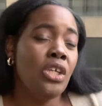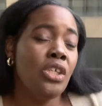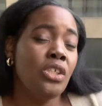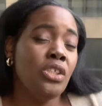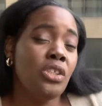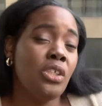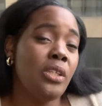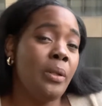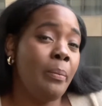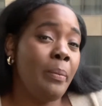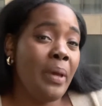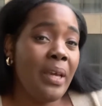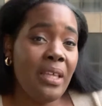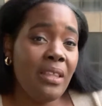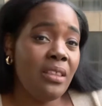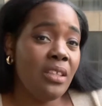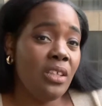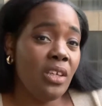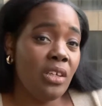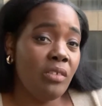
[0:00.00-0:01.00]
So the main
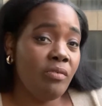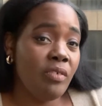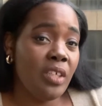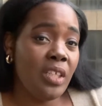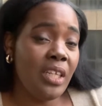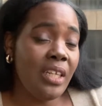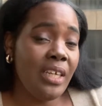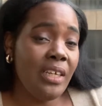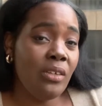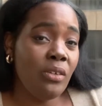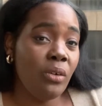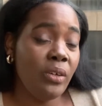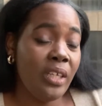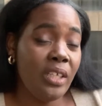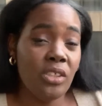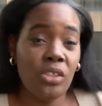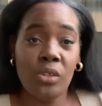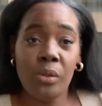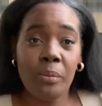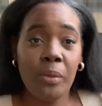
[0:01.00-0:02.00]
thing you can really lean on
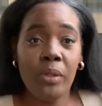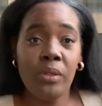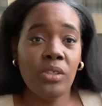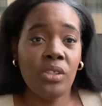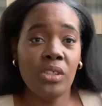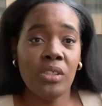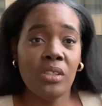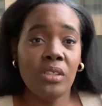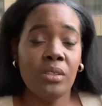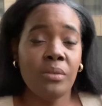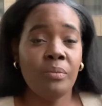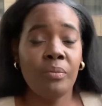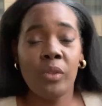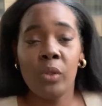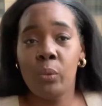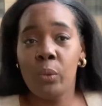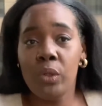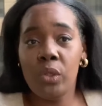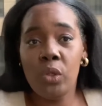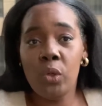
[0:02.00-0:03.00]
is your emotions.
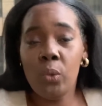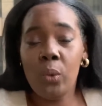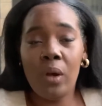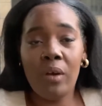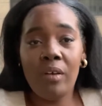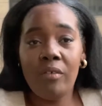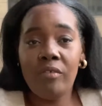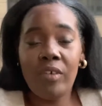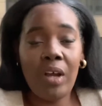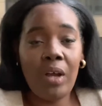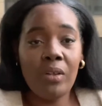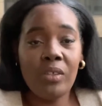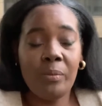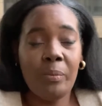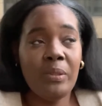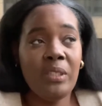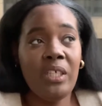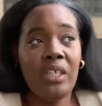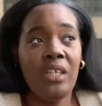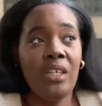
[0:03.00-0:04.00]
When you are around a
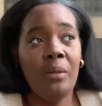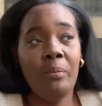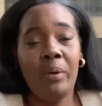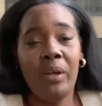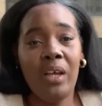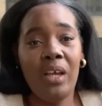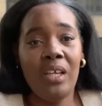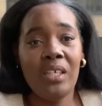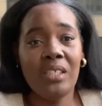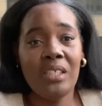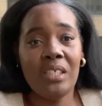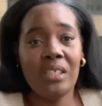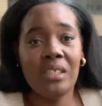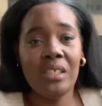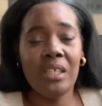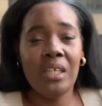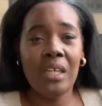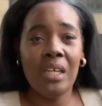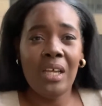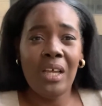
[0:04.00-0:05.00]
particular person,
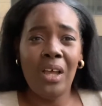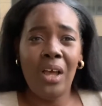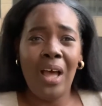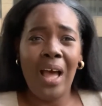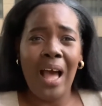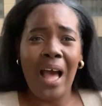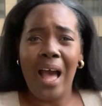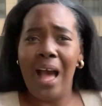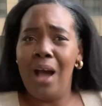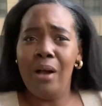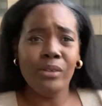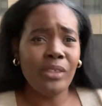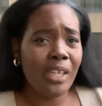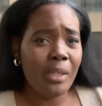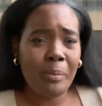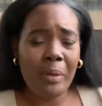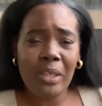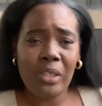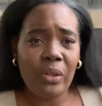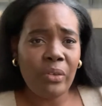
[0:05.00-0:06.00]
how do they
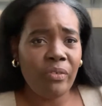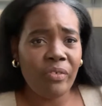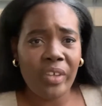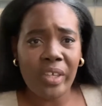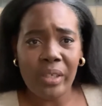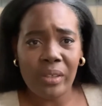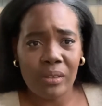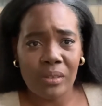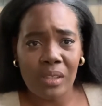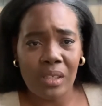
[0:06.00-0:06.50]
make you feel?